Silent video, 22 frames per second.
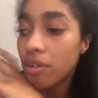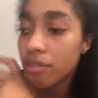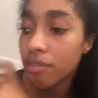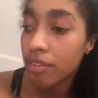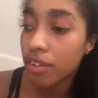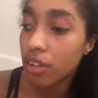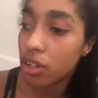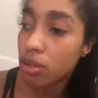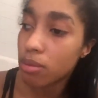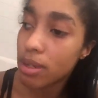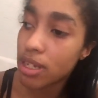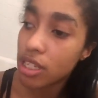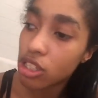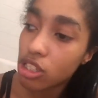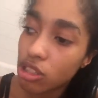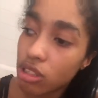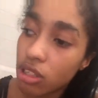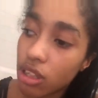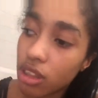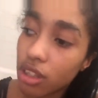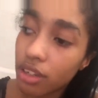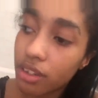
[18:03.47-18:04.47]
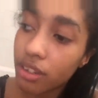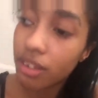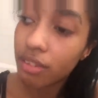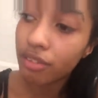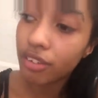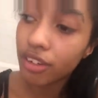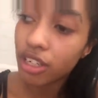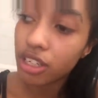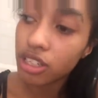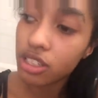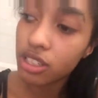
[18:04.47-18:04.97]
film until the
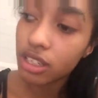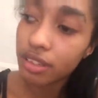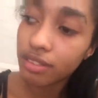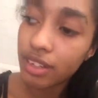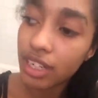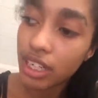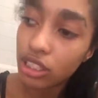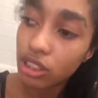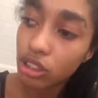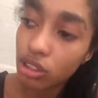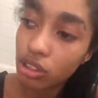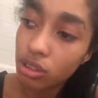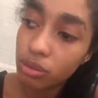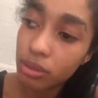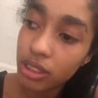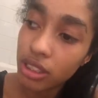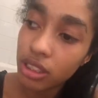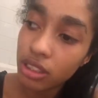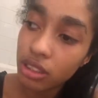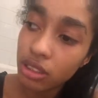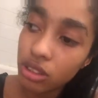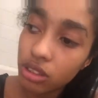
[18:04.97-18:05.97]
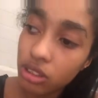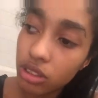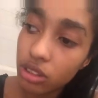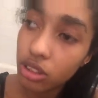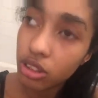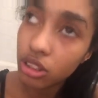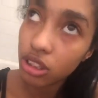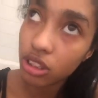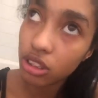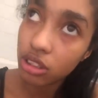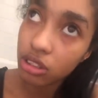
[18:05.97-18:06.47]
31st of October,
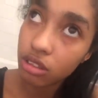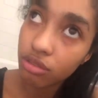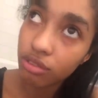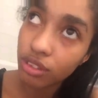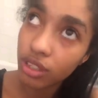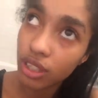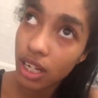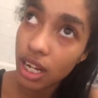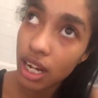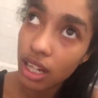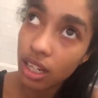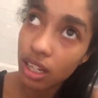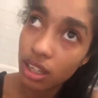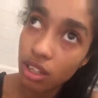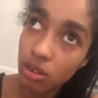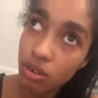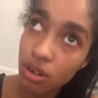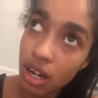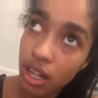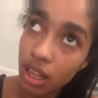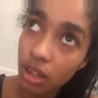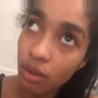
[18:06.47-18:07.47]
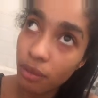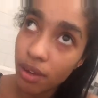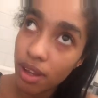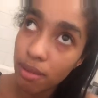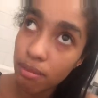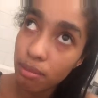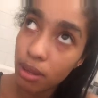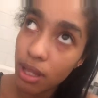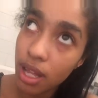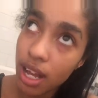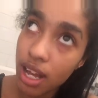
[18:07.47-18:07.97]
just for a little Halloween
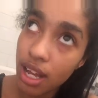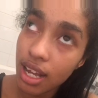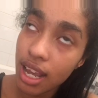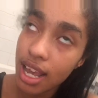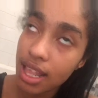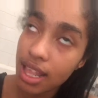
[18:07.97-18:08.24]
vlog. And